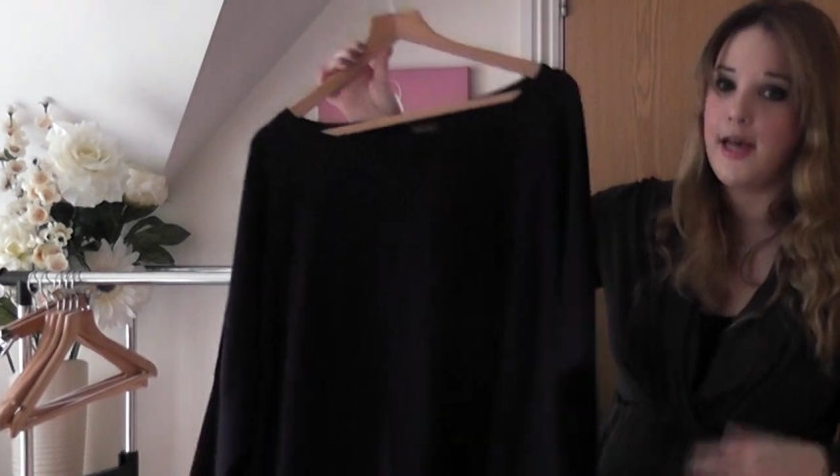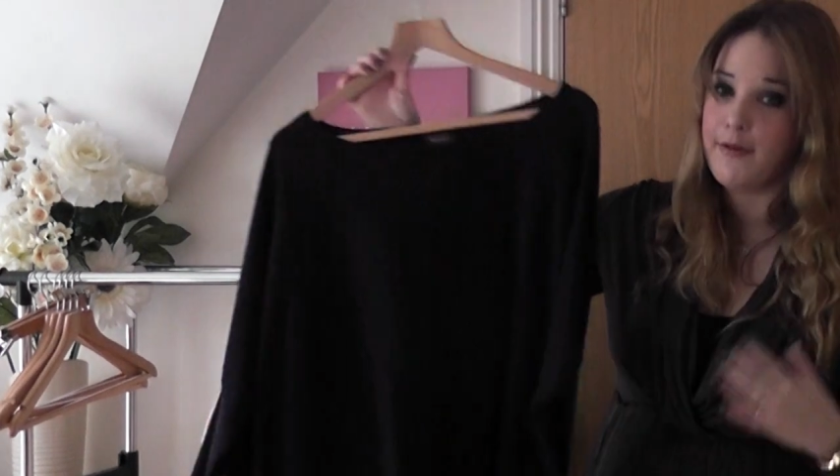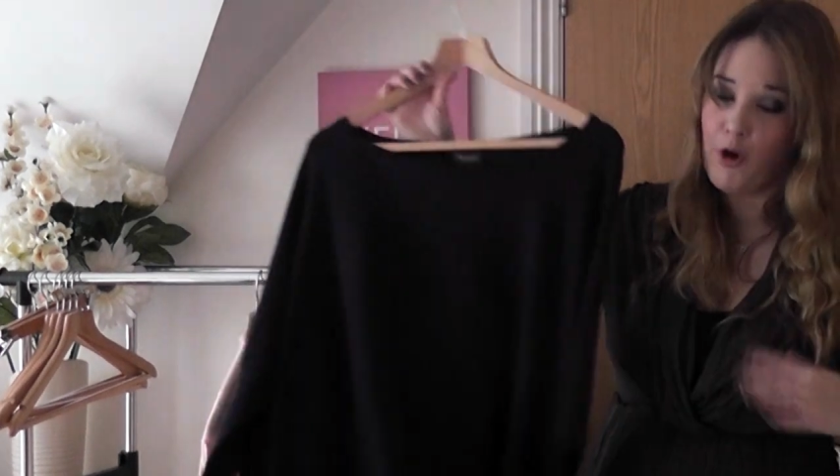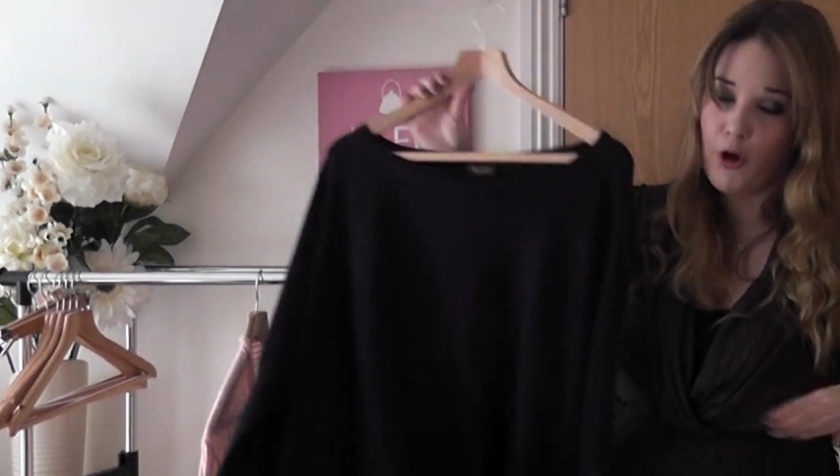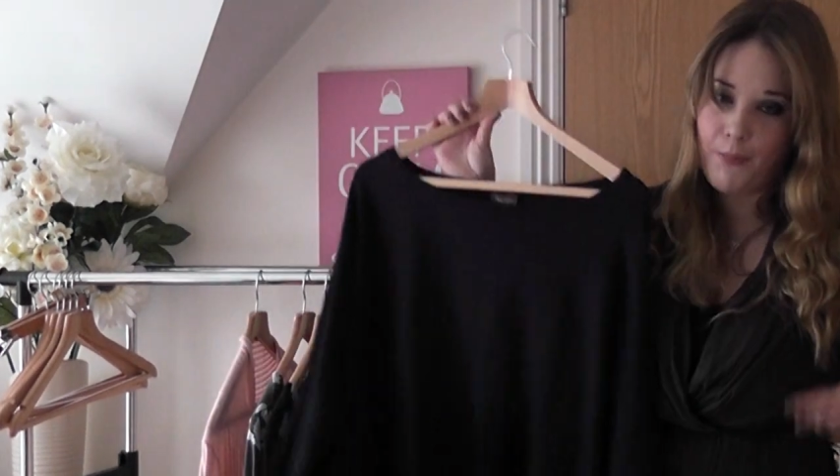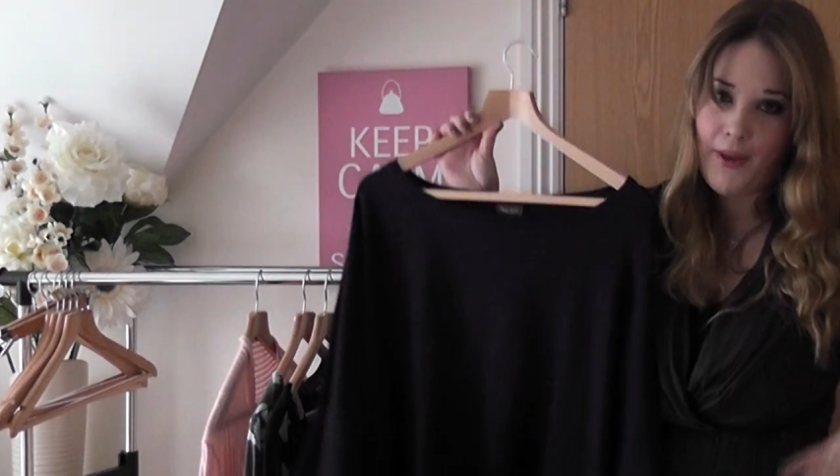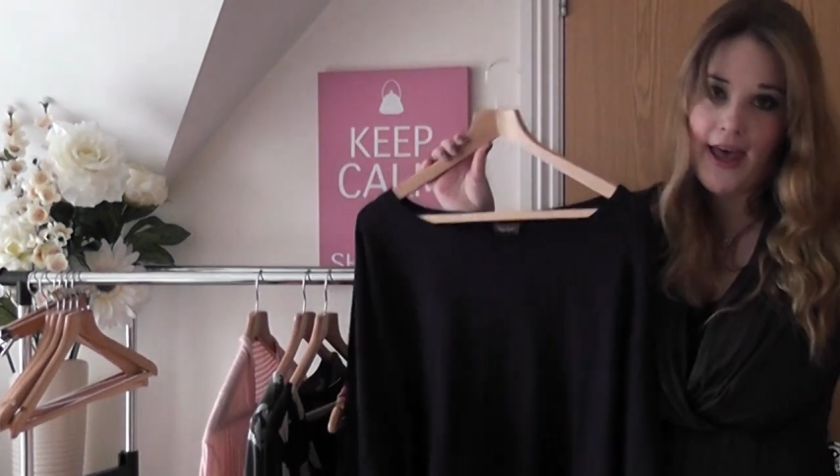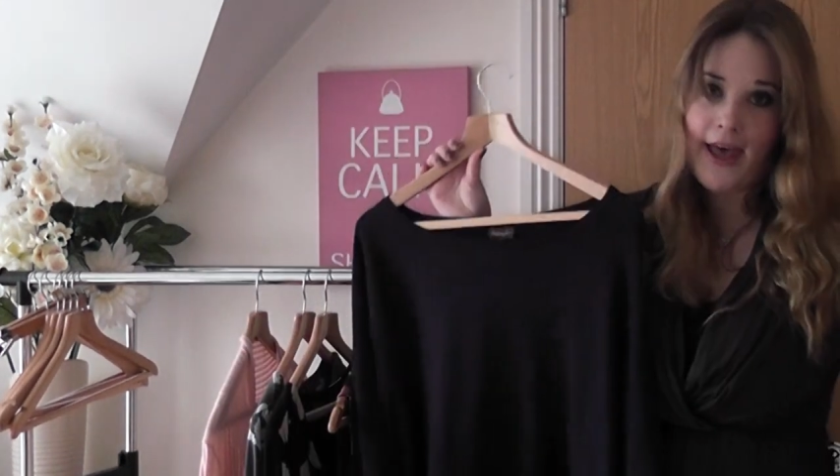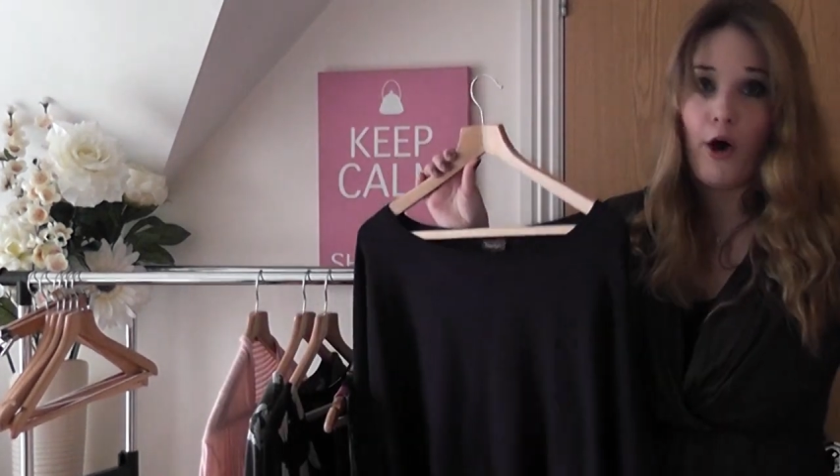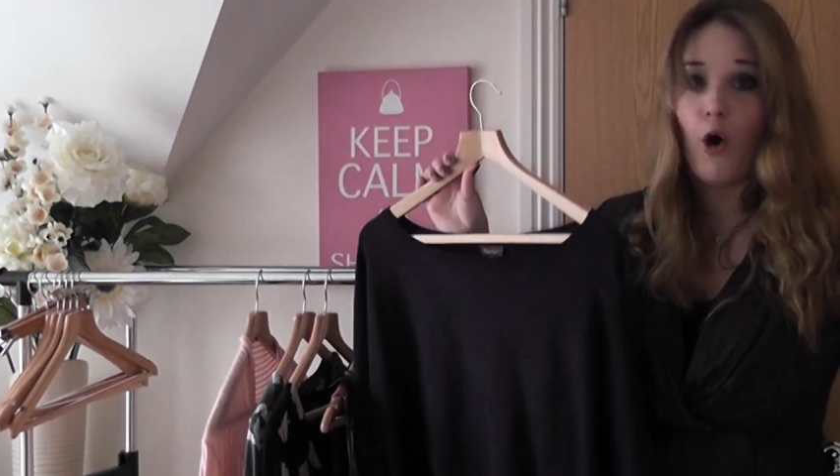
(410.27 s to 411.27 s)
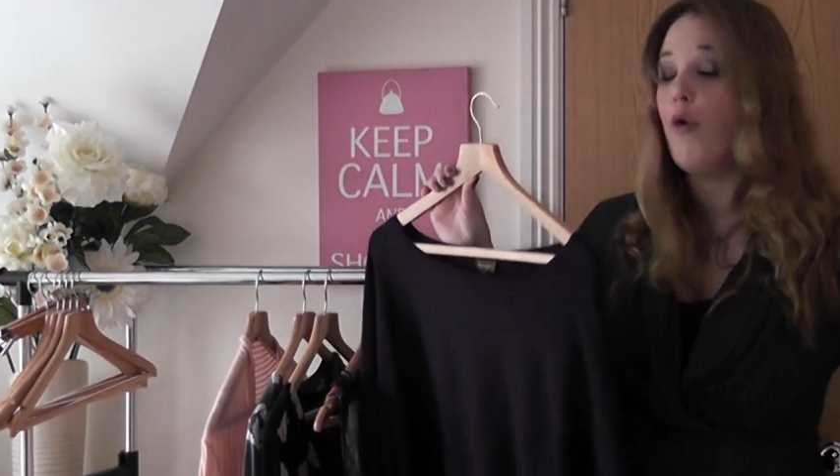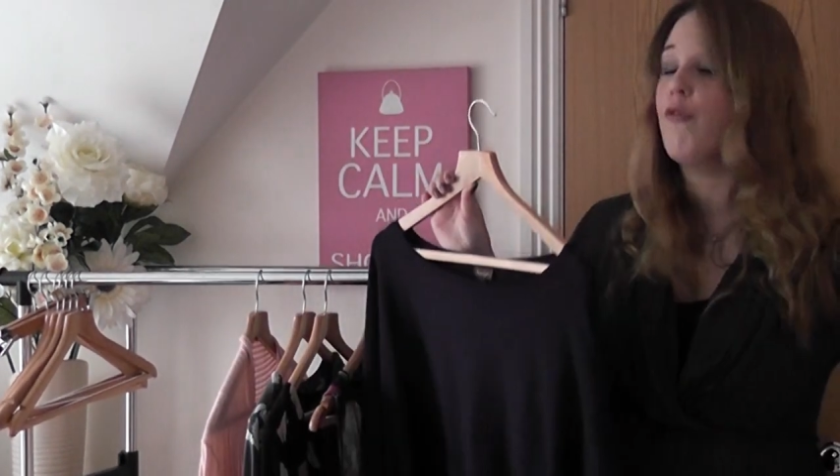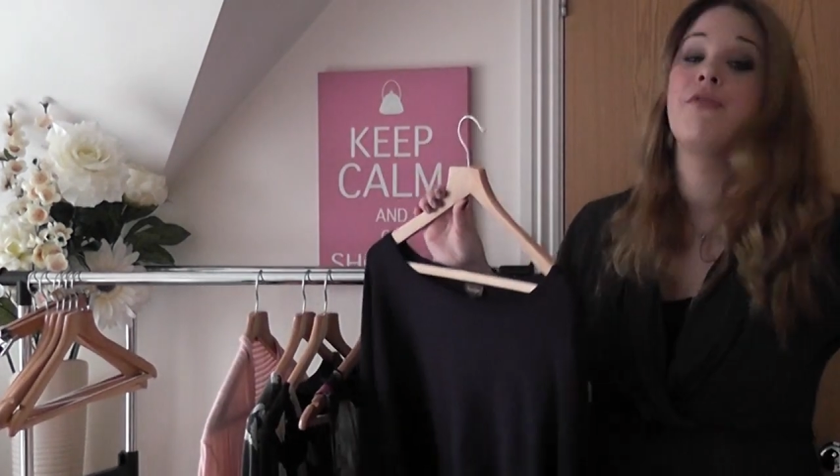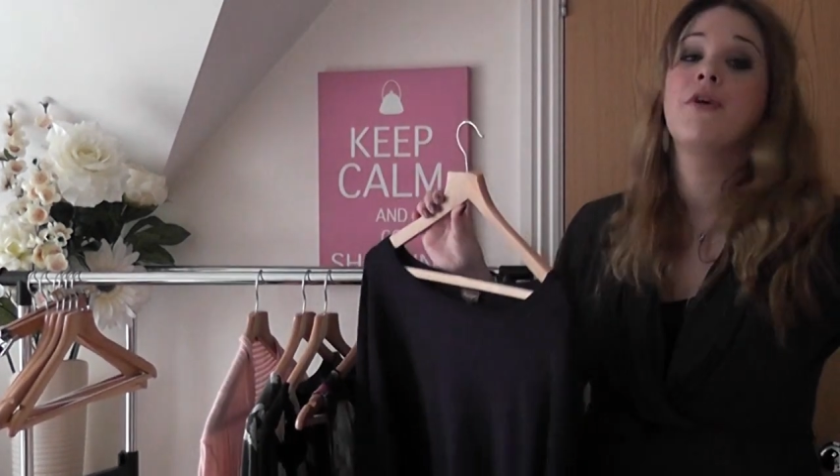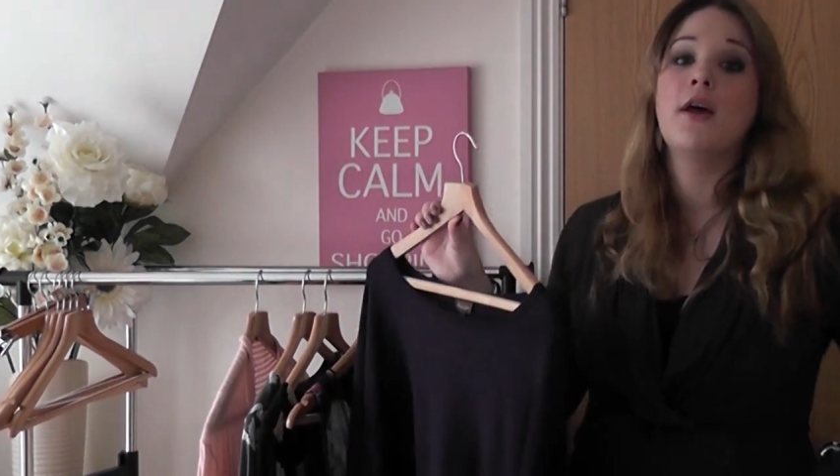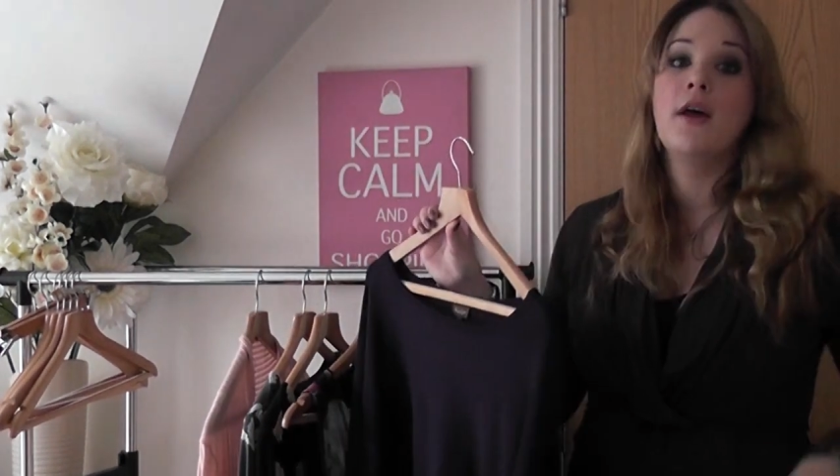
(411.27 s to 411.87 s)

I've got a pair of